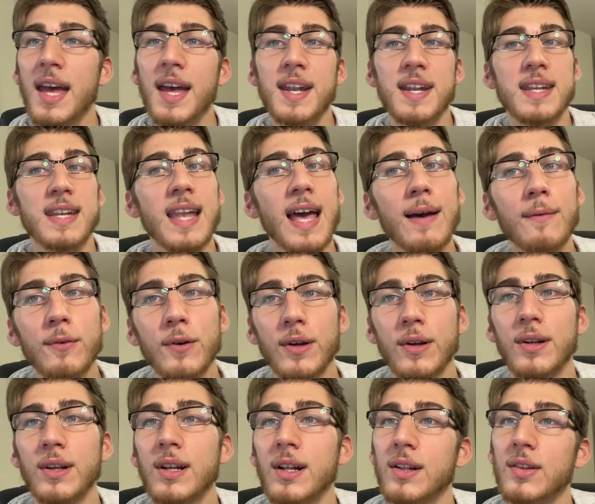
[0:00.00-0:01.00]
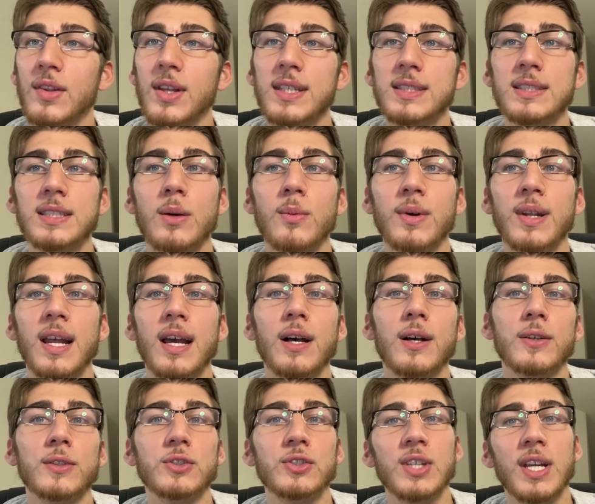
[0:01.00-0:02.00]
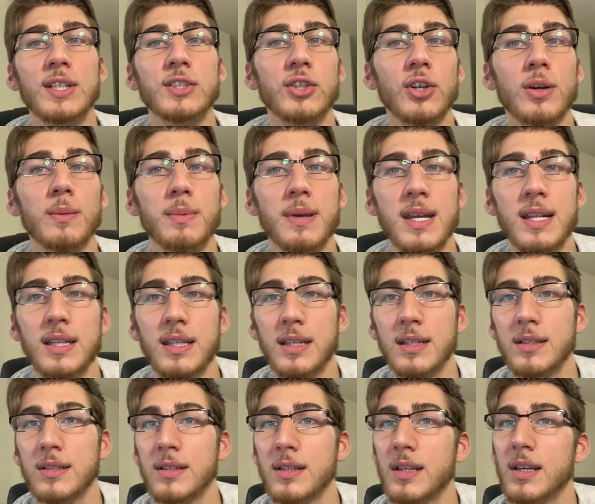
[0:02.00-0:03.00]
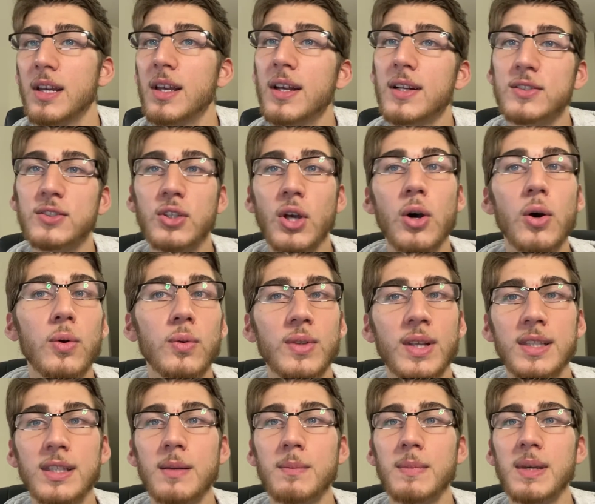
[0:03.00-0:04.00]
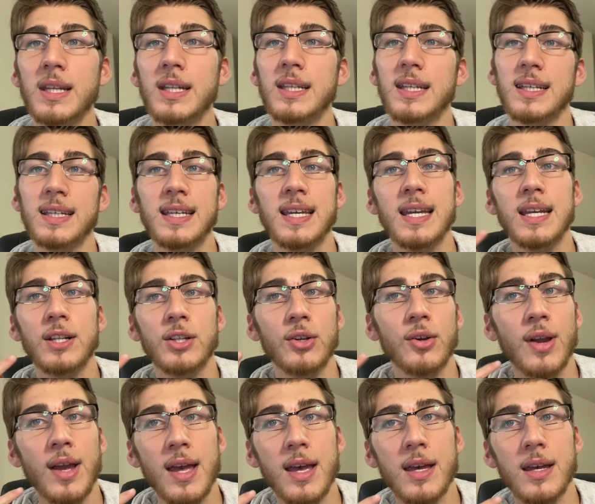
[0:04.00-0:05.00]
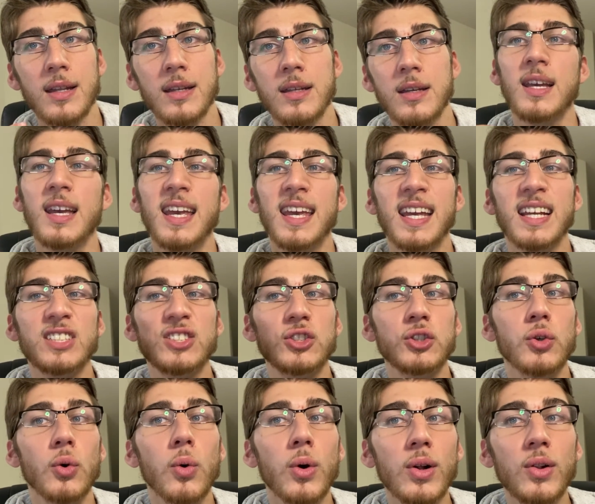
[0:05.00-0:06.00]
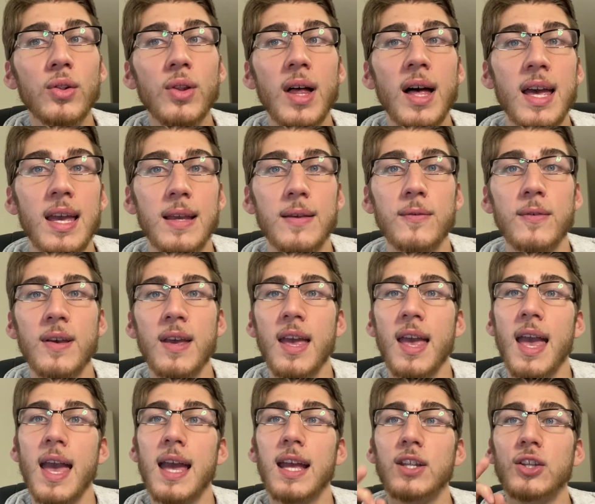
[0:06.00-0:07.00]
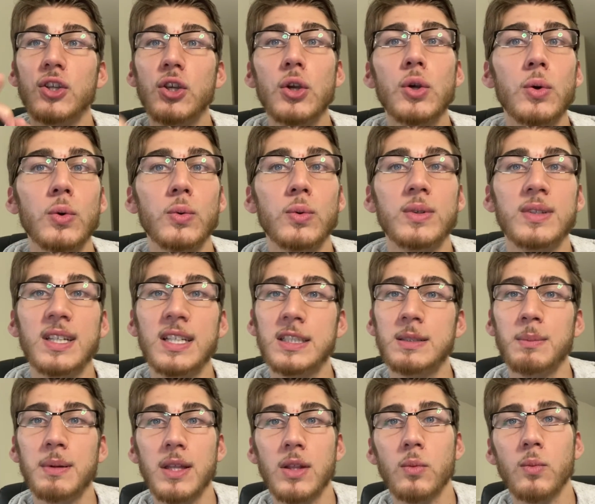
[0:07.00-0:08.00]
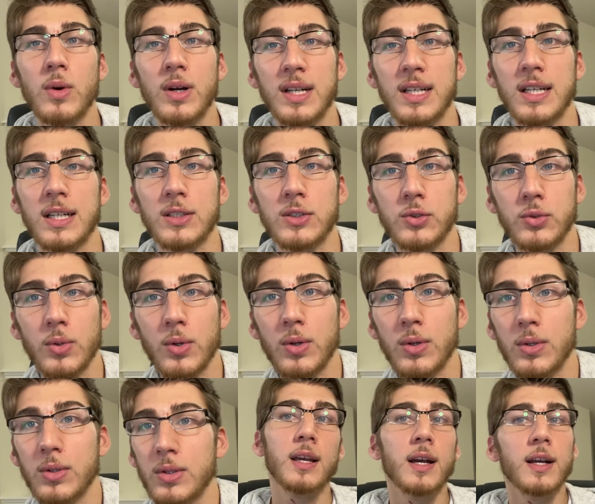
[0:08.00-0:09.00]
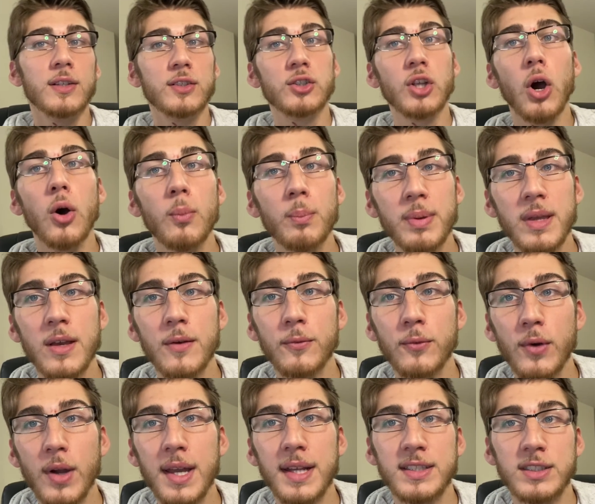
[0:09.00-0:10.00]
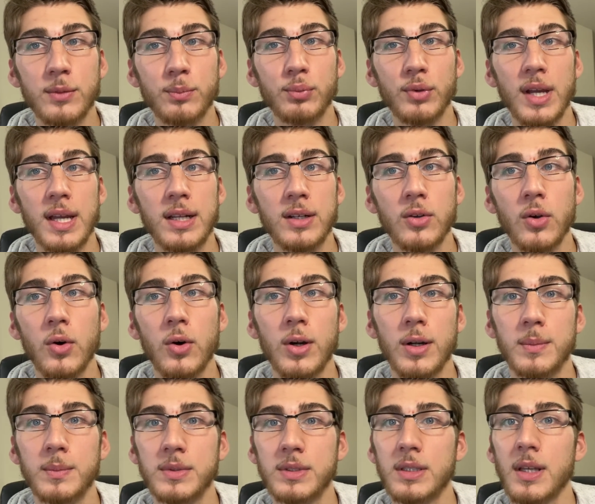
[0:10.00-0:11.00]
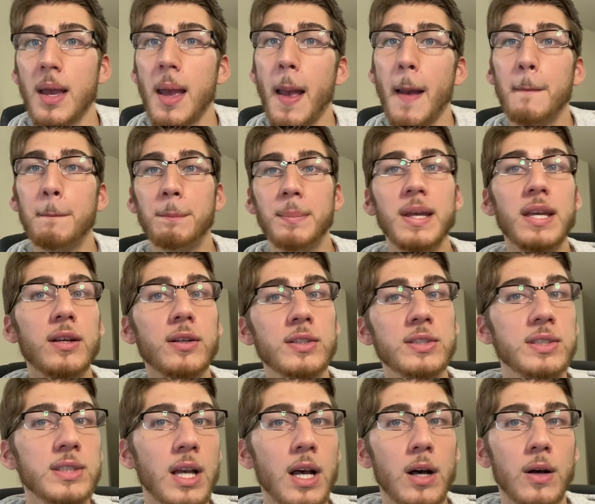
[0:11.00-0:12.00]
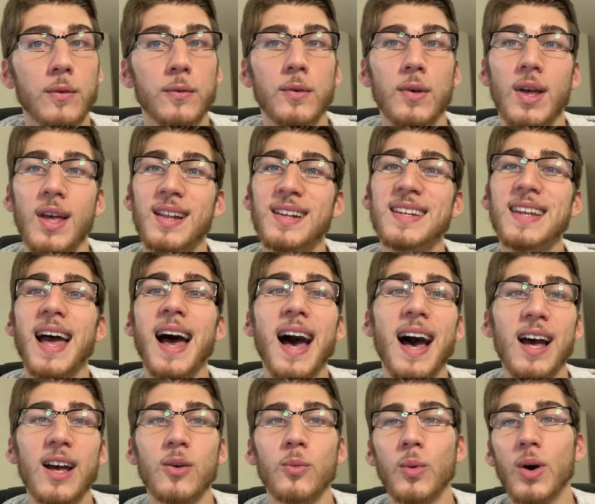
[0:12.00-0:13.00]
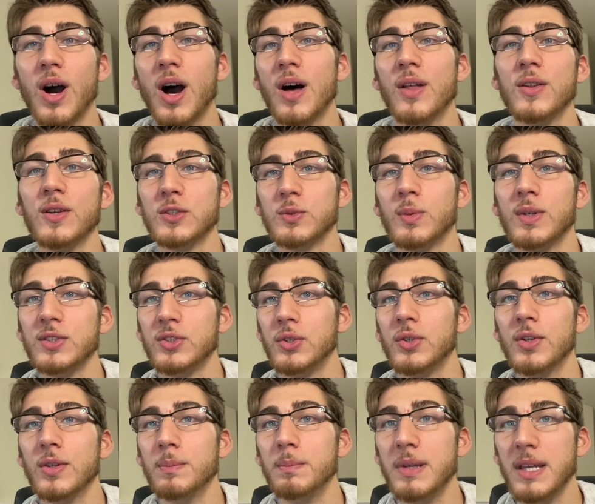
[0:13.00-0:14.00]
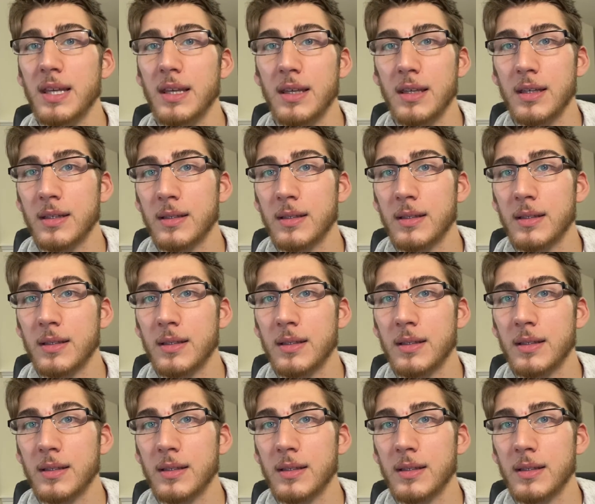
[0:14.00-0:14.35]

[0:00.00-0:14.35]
Never let someone else change your opinion. Don't let the media get in your head. It's your life, and you need to be the one in control. Don't be afraid to break norms. Be yourself, not what others want you to be.